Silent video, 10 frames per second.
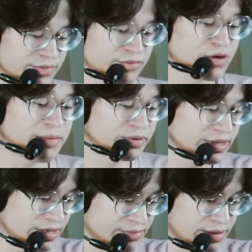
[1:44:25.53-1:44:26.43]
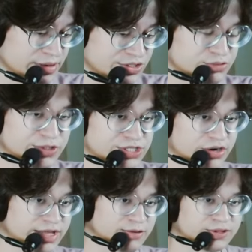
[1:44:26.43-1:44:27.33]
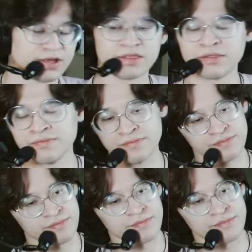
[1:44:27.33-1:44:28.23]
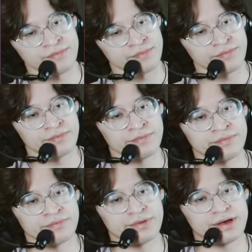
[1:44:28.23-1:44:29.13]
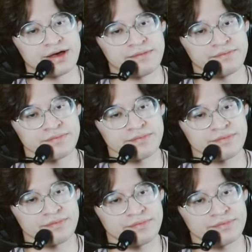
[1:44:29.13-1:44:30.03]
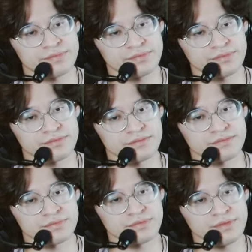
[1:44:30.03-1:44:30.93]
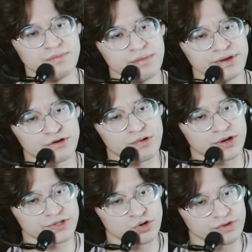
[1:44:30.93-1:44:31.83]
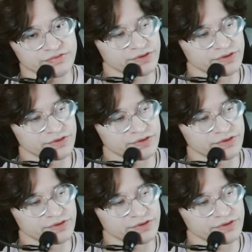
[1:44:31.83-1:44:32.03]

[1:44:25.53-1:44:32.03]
Properly, and maybe I'll just restart that one then. And maybe Year Walk 2 if I feel